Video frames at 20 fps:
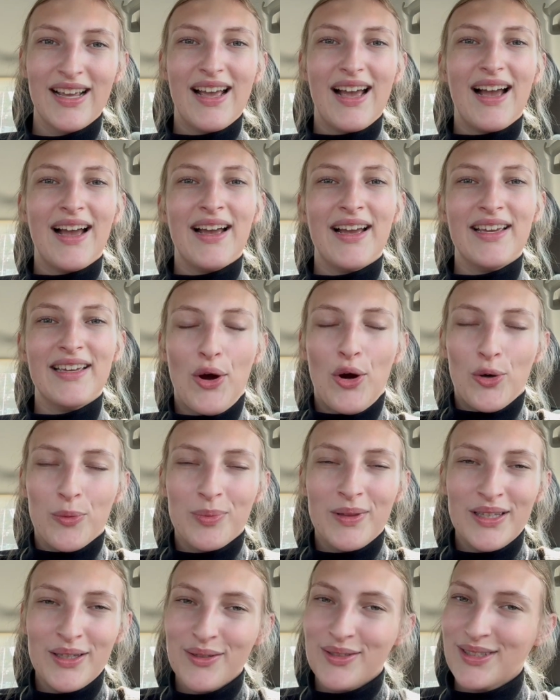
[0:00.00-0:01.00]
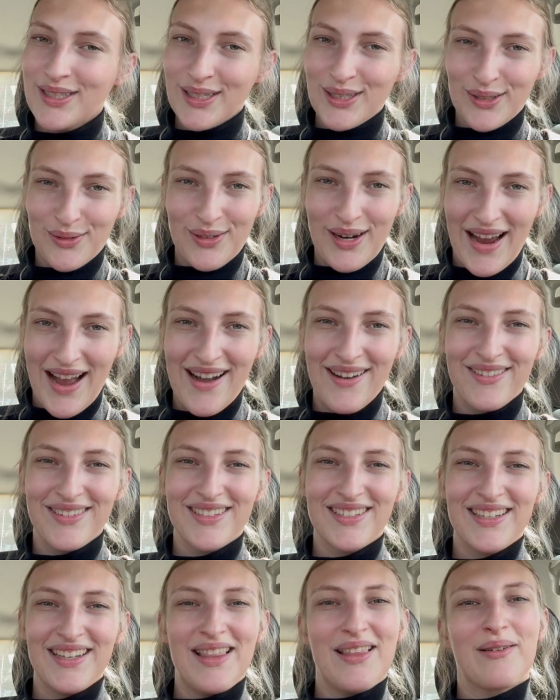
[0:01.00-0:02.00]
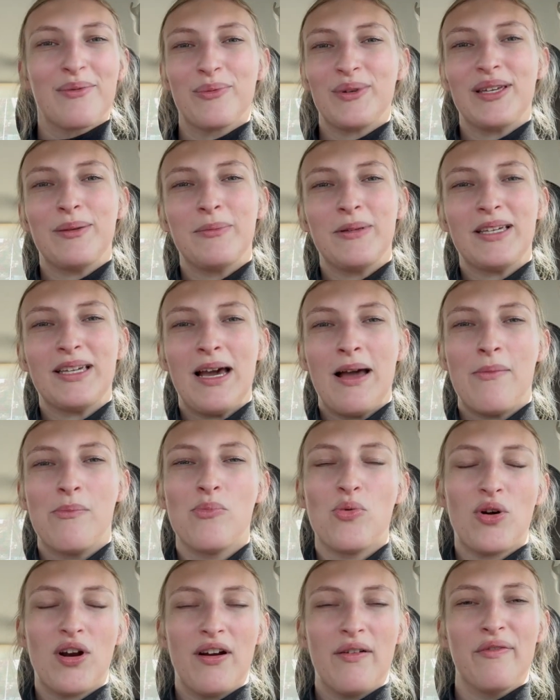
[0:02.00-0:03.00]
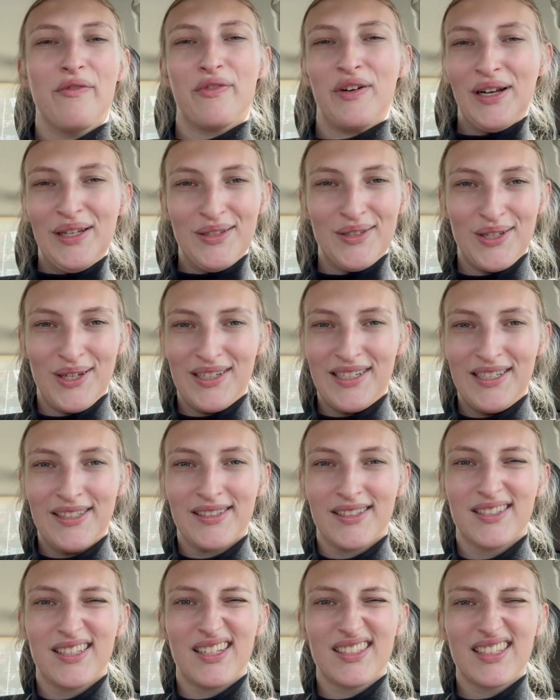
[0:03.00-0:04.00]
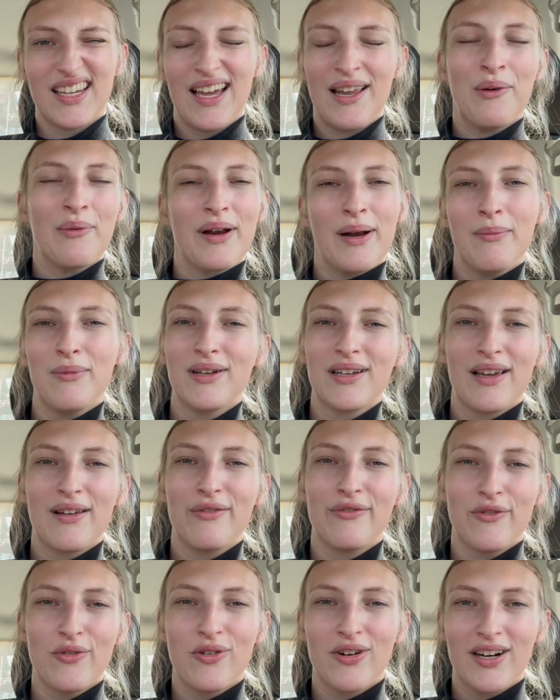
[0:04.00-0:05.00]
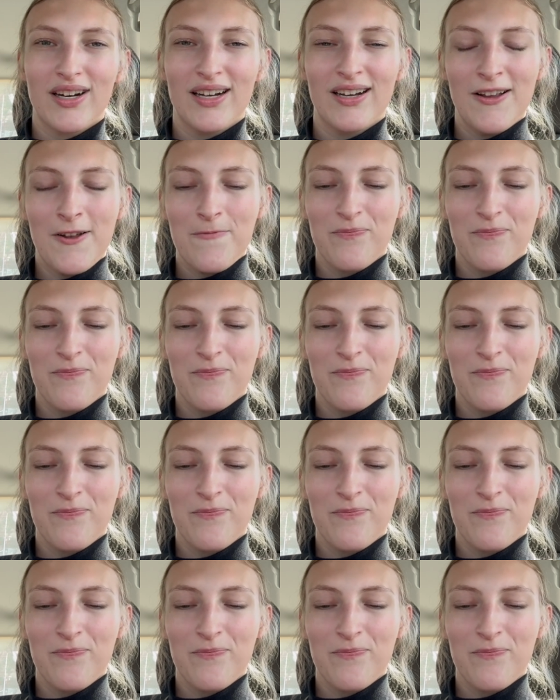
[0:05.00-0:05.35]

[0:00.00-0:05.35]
I hope that you stick around and that we can become more of friends on here, because that's kind of what I'm looking for,